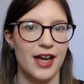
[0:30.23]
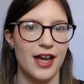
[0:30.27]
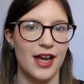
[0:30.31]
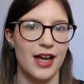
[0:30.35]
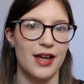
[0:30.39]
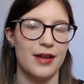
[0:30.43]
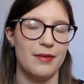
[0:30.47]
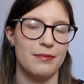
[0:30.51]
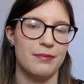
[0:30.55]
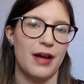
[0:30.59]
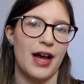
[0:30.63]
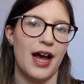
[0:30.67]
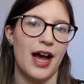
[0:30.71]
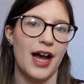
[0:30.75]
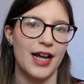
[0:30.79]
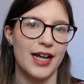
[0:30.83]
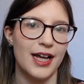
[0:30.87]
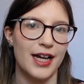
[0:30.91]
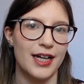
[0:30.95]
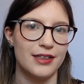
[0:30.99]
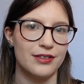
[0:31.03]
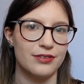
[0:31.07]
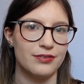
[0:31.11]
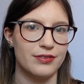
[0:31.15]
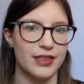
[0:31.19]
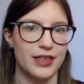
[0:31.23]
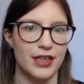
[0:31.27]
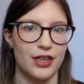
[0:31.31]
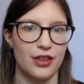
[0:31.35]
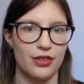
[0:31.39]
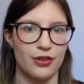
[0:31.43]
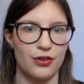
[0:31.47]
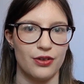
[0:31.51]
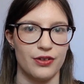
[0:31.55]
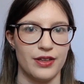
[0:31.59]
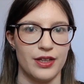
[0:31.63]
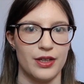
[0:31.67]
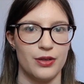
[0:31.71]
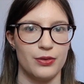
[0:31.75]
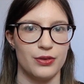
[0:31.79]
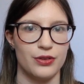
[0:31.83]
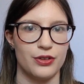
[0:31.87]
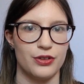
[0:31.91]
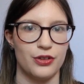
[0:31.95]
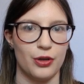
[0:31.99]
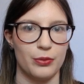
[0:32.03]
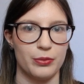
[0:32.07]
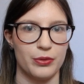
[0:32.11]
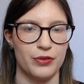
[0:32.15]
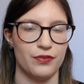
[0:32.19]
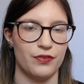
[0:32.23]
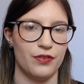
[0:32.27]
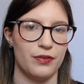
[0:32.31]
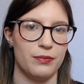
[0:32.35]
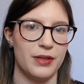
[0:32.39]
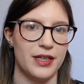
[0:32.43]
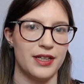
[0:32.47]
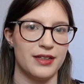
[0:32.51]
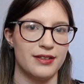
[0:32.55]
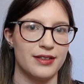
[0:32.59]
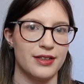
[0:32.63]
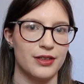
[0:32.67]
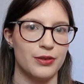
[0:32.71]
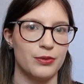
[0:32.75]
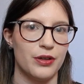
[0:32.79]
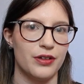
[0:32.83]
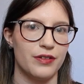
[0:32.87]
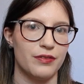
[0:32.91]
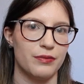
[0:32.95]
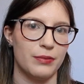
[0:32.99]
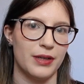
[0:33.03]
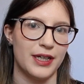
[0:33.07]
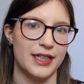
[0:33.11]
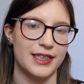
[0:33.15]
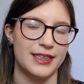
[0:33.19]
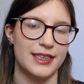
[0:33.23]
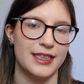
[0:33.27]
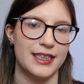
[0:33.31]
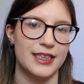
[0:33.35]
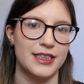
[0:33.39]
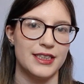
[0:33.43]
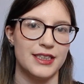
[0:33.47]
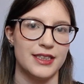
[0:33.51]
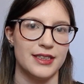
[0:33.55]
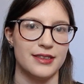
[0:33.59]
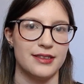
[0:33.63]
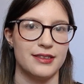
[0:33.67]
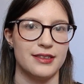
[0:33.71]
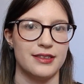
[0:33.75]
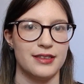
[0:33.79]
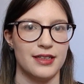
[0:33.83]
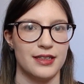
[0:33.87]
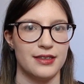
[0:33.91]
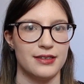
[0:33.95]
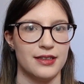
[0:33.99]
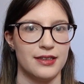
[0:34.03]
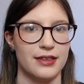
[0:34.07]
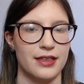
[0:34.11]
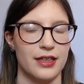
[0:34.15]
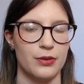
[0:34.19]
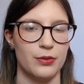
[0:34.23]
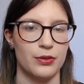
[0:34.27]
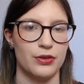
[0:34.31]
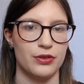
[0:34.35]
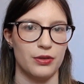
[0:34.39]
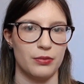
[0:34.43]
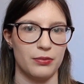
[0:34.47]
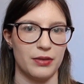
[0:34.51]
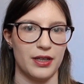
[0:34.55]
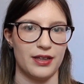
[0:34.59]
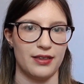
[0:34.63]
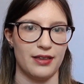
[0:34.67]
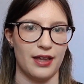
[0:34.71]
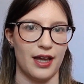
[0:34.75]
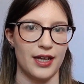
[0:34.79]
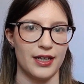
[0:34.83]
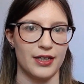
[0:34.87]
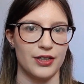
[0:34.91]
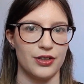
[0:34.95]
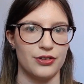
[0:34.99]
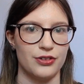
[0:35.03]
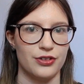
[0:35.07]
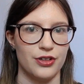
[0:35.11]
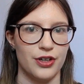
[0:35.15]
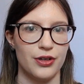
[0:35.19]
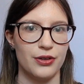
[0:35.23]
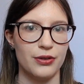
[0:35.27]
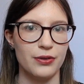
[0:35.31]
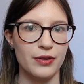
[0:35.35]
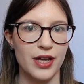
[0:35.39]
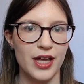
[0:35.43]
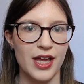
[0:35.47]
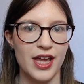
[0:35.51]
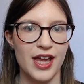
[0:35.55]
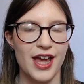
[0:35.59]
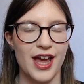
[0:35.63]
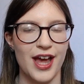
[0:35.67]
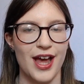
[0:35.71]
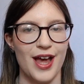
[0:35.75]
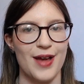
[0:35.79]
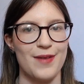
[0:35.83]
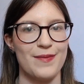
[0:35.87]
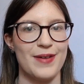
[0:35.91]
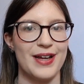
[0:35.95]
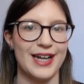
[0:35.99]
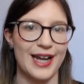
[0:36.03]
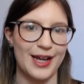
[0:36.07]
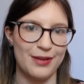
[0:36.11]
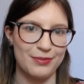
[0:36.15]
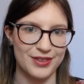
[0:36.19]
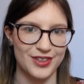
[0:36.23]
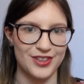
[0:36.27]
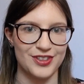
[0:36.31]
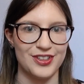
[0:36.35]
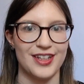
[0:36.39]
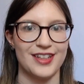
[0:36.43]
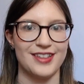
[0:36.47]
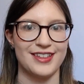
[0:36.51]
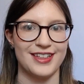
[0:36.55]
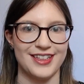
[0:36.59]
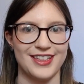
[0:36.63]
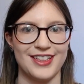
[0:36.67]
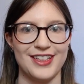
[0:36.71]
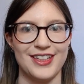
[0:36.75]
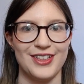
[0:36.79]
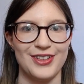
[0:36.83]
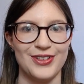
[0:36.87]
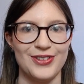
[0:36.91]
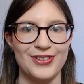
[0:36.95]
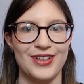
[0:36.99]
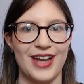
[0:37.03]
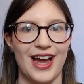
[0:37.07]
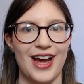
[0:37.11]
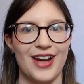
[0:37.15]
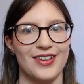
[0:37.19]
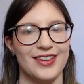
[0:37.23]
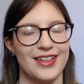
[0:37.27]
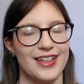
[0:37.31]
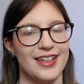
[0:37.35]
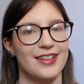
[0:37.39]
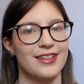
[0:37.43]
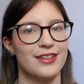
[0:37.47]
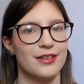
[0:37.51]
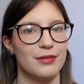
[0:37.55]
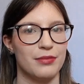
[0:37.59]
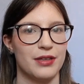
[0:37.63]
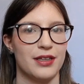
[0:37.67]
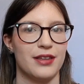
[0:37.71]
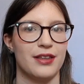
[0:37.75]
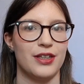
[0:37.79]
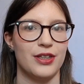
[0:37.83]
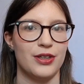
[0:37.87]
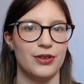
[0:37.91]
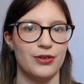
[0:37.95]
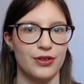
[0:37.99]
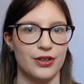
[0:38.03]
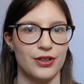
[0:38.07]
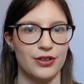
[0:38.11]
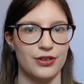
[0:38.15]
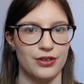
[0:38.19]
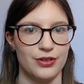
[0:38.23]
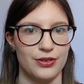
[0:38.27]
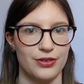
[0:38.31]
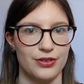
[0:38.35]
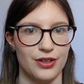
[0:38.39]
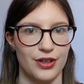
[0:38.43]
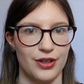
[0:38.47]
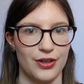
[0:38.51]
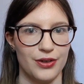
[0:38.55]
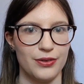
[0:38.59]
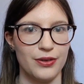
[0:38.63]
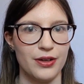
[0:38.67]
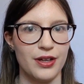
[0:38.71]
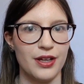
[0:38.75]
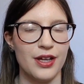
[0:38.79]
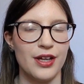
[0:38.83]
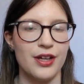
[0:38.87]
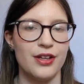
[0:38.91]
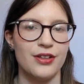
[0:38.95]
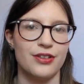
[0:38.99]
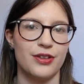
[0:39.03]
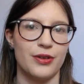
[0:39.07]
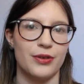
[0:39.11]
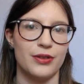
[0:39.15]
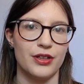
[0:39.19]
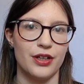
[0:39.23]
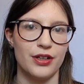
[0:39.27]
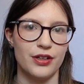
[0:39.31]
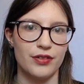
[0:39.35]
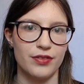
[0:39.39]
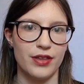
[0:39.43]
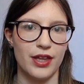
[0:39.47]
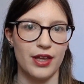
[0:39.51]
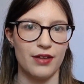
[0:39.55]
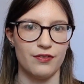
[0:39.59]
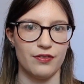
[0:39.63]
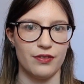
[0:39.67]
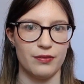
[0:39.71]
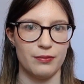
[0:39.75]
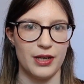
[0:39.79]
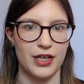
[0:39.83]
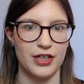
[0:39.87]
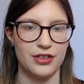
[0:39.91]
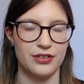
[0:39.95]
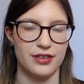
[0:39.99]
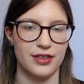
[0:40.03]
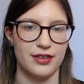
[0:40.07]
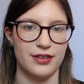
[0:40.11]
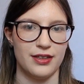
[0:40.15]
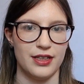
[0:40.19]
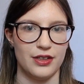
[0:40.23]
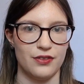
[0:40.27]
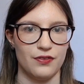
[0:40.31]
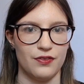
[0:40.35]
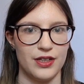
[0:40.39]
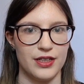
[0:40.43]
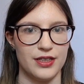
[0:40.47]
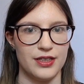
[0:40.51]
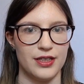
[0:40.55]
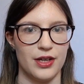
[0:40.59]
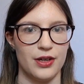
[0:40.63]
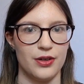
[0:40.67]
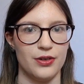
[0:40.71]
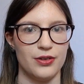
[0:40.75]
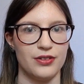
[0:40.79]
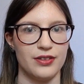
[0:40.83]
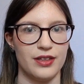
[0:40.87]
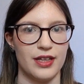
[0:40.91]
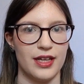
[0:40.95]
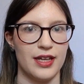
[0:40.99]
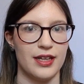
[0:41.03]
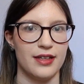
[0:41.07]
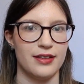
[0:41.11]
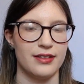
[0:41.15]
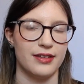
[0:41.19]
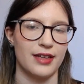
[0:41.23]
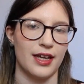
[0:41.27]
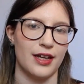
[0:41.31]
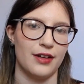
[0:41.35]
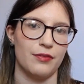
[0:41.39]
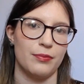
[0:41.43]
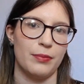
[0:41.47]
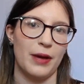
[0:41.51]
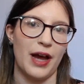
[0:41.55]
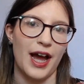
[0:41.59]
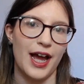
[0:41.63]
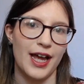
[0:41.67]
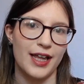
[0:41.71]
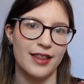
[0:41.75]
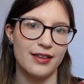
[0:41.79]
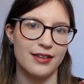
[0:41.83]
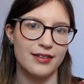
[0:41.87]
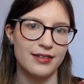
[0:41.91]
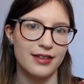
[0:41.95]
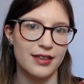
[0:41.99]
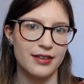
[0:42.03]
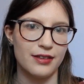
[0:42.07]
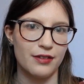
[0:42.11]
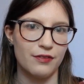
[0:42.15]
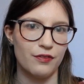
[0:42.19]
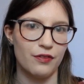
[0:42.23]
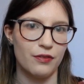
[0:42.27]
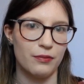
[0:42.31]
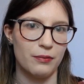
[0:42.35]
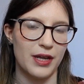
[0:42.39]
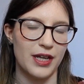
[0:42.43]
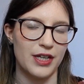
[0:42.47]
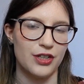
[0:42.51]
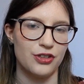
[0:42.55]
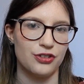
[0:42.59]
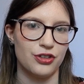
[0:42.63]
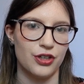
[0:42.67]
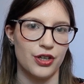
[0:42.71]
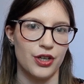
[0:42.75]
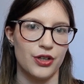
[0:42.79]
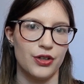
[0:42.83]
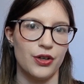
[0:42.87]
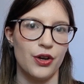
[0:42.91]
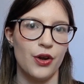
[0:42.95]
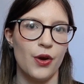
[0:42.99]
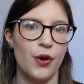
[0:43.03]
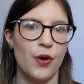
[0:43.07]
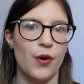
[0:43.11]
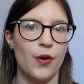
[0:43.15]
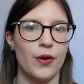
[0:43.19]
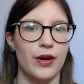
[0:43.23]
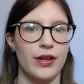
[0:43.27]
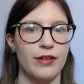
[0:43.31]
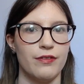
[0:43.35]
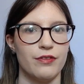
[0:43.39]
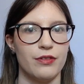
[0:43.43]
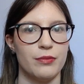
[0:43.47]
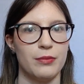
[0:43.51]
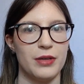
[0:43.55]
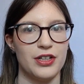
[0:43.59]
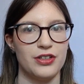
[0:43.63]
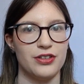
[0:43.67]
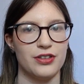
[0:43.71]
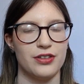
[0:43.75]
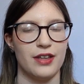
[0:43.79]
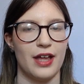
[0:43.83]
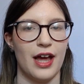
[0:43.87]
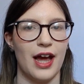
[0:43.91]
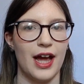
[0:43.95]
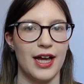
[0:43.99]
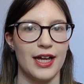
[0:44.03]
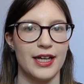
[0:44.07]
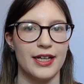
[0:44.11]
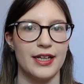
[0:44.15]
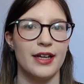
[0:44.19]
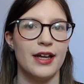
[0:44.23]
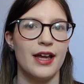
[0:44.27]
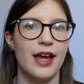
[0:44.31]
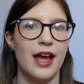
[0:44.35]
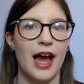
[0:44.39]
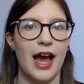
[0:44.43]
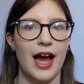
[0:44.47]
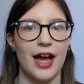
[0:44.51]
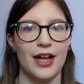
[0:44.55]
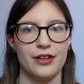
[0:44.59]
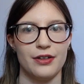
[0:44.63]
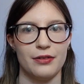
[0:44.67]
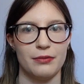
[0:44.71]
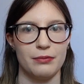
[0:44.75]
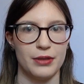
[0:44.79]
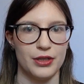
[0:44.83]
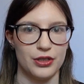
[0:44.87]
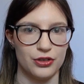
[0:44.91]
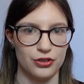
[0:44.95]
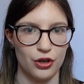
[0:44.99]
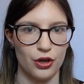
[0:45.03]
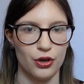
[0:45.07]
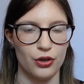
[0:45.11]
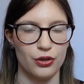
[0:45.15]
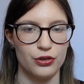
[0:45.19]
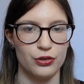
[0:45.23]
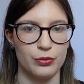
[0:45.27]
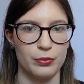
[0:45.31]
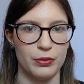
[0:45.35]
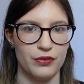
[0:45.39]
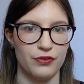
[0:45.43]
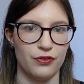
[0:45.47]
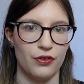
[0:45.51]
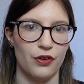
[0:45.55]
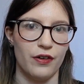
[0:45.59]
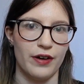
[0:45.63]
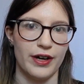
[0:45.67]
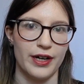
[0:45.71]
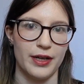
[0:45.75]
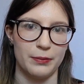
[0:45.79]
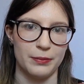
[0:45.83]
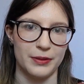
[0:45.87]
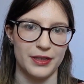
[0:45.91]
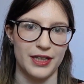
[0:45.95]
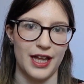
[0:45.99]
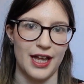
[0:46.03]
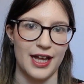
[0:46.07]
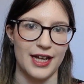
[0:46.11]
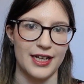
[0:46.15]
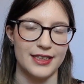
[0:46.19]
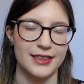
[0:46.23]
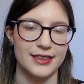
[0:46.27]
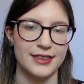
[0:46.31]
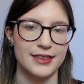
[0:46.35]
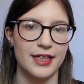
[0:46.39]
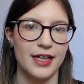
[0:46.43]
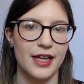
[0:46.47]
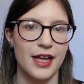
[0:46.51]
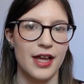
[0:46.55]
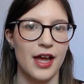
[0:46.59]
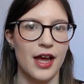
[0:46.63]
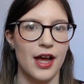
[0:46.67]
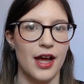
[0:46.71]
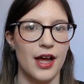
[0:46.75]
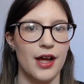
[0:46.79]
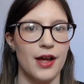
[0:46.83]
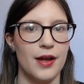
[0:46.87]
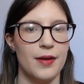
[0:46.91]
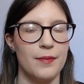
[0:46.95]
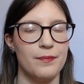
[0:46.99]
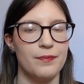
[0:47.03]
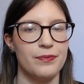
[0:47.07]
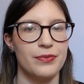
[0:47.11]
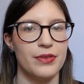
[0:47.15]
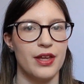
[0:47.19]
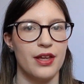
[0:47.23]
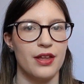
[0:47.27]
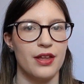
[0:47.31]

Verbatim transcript: Um, I hadn't really thought that it was an option for me until one of my teachers suggested that it was something that I could do um, and I'm suggesting to you now that it's something that you can do too. So a lot of the information in these videos is kind of behind the scenes information or information that I hadn't been told before I applied. Um,